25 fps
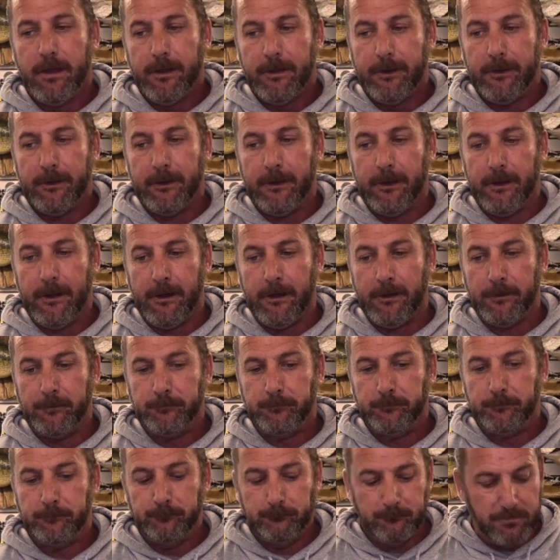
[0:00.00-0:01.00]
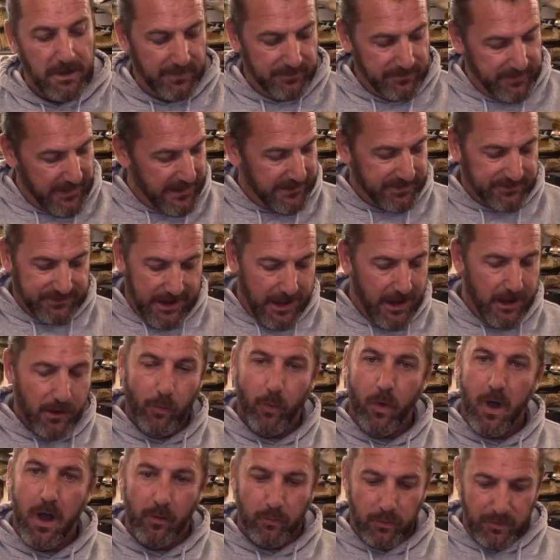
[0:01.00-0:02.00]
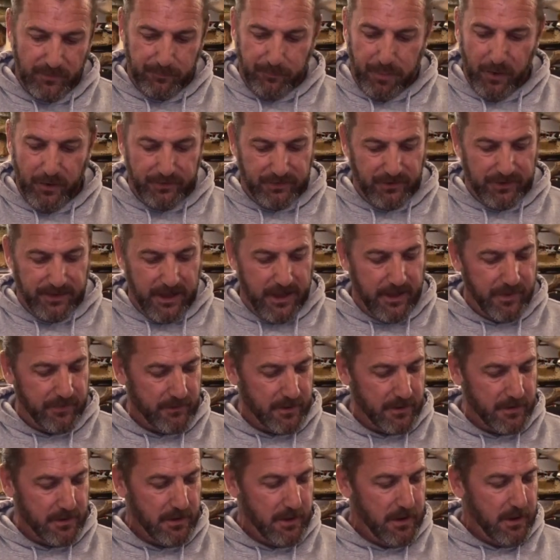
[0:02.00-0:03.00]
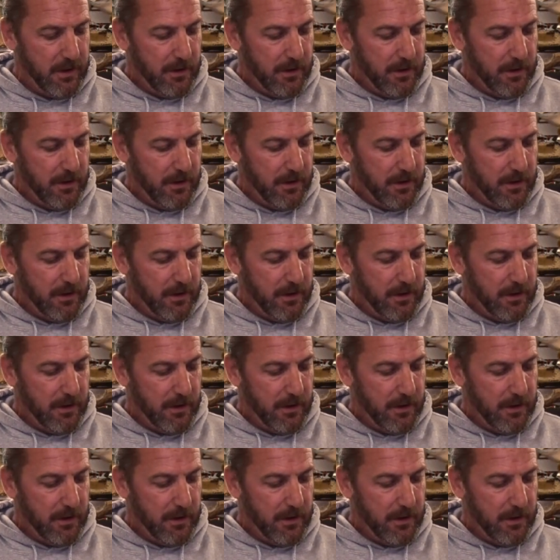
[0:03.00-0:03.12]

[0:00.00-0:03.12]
But that's kind of what was put together